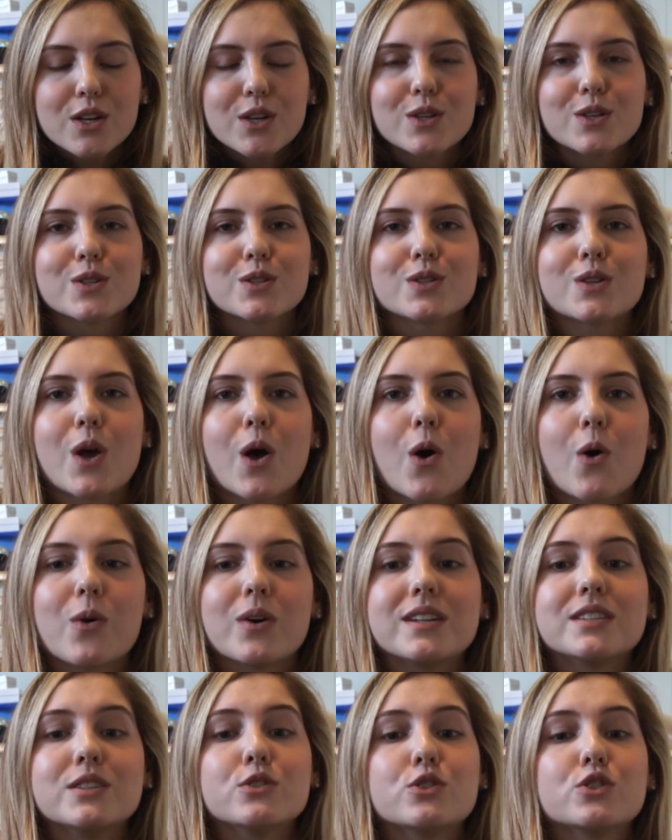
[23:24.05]
So
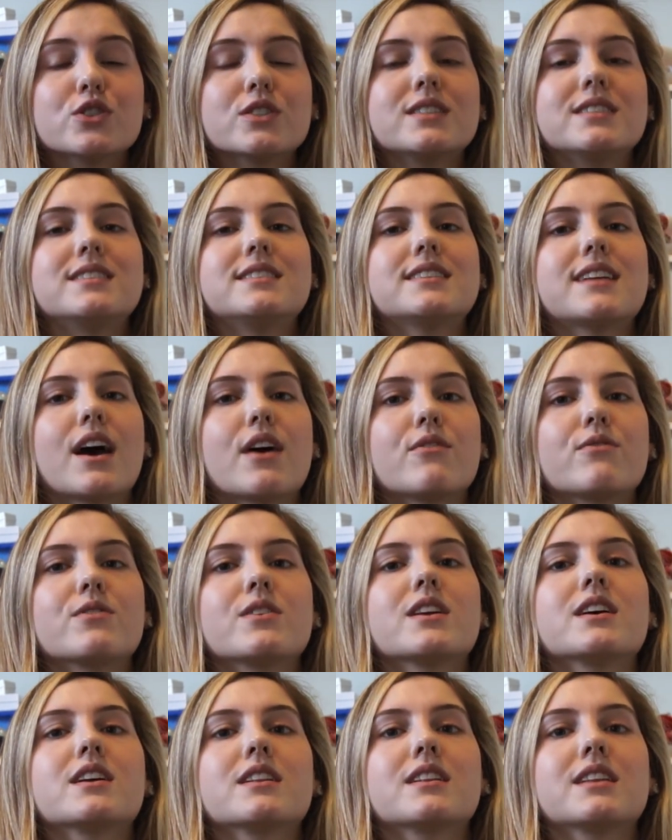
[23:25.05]
you should
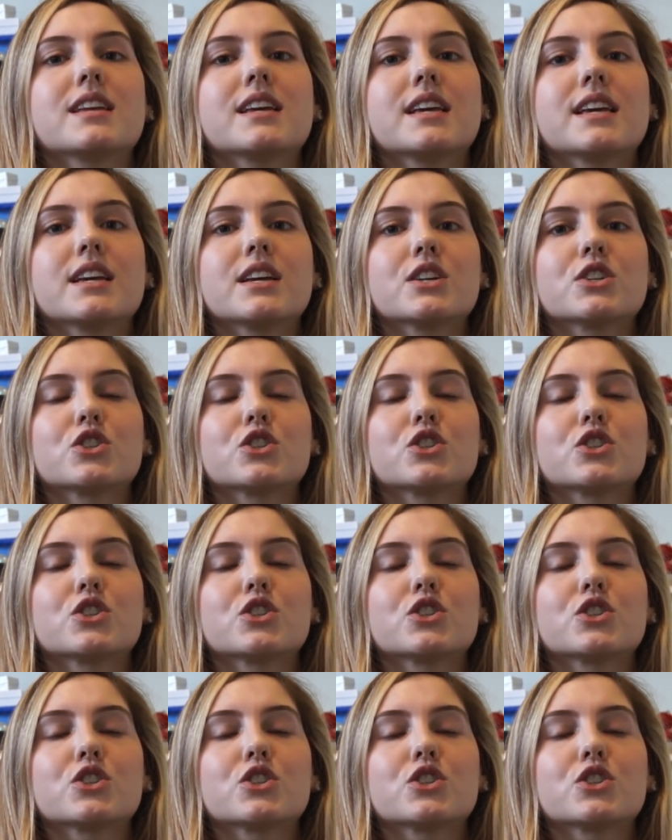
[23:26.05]
definitely